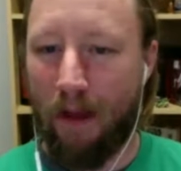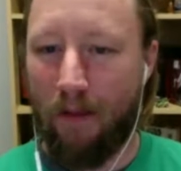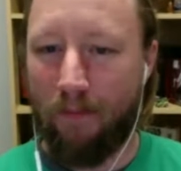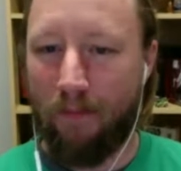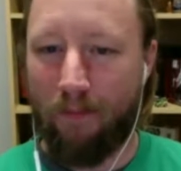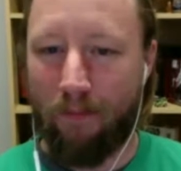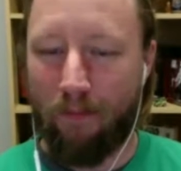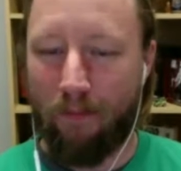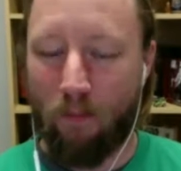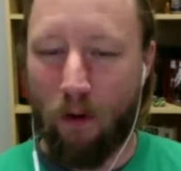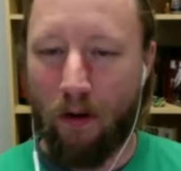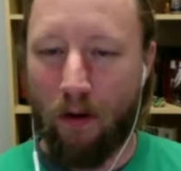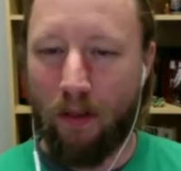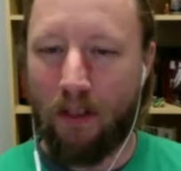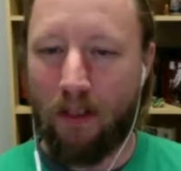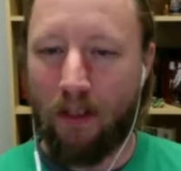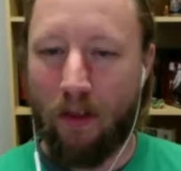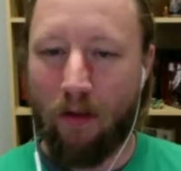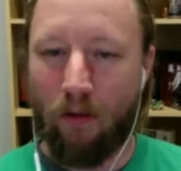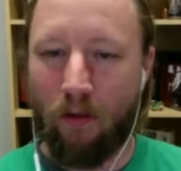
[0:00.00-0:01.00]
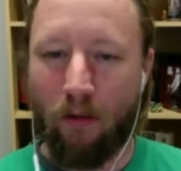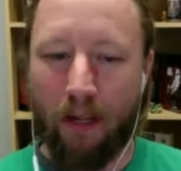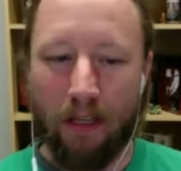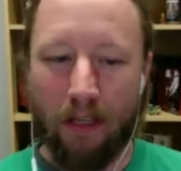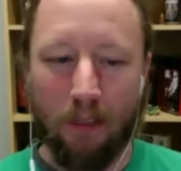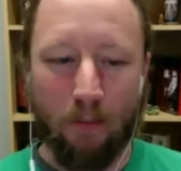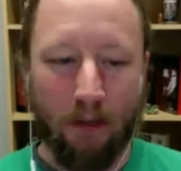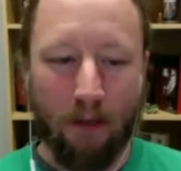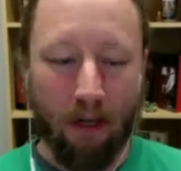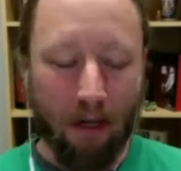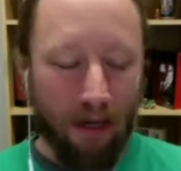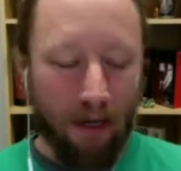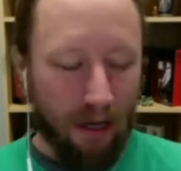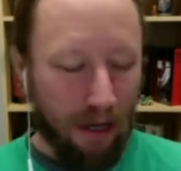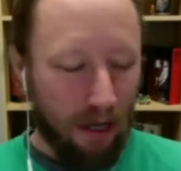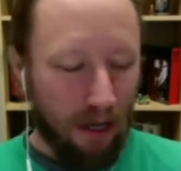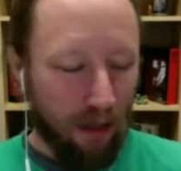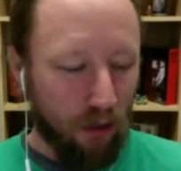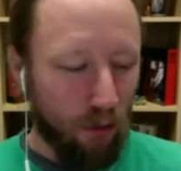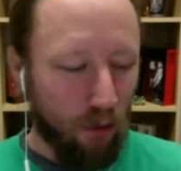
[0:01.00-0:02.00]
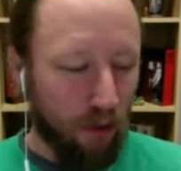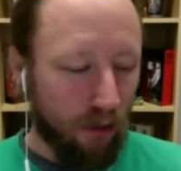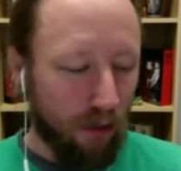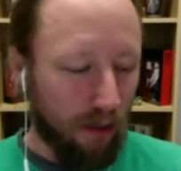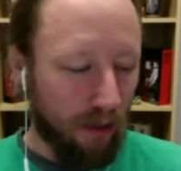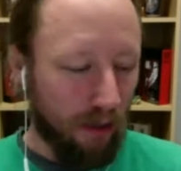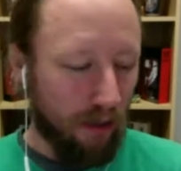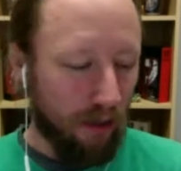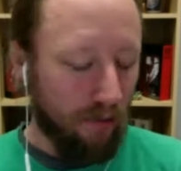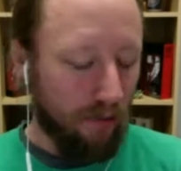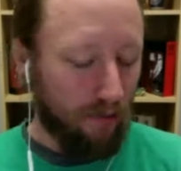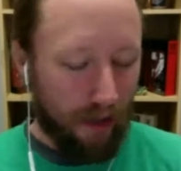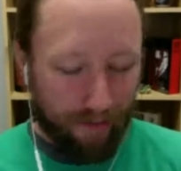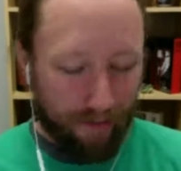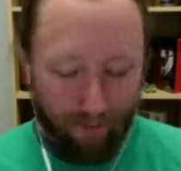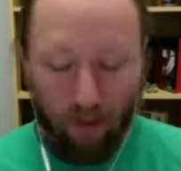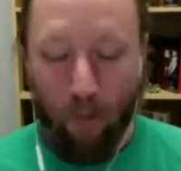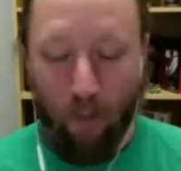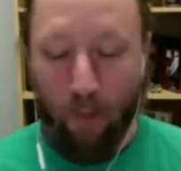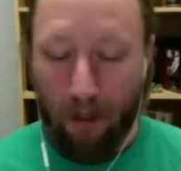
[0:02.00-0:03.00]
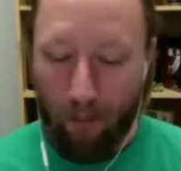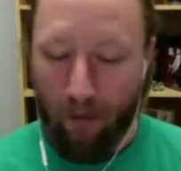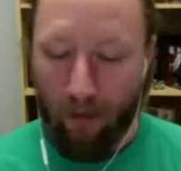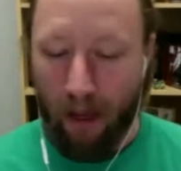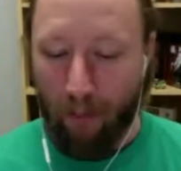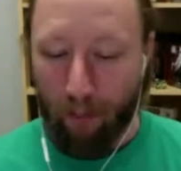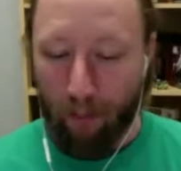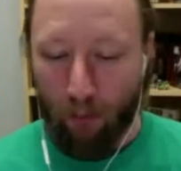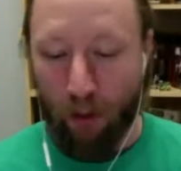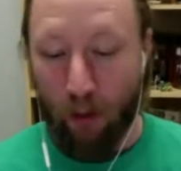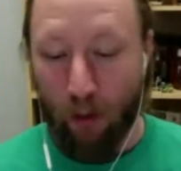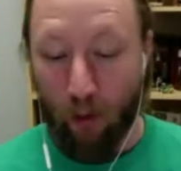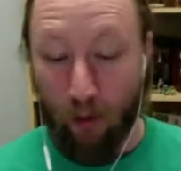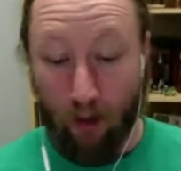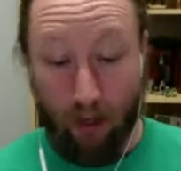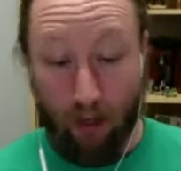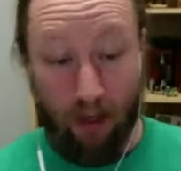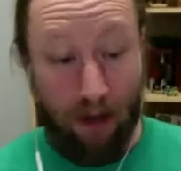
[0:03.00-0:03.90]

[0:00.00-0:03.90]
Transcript: one of these other links, but you could like for the people that pre-order it.